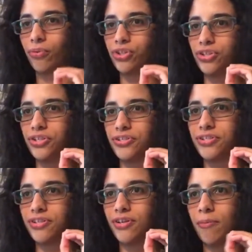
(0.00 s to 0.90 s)
which
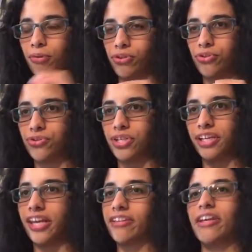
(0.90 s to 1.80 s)
is
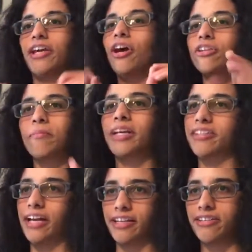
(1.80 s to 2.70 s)
producing yet another
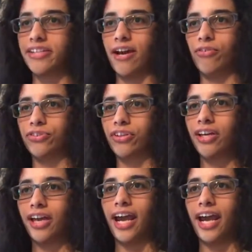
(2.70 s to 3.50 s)
metallic sound.